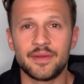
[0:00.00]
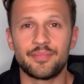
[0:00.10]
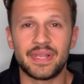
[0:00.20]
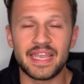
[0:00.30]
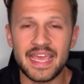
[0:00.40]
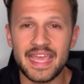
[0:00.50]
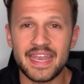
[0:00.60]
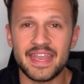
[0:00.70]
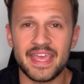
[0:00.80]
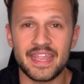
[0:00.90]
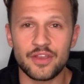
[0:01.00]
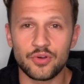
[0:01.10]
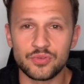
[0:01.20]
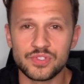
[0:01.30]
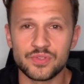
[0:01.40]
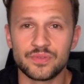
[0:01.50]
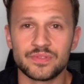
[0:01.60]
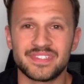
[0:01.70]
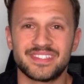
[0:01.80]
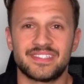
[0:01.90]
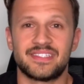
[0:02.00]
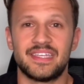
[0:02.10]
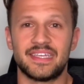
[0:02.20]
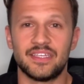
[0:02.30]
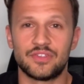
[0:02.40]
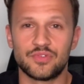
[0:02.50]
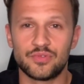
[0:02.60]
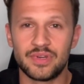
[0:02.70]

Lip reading: plan and also sticking to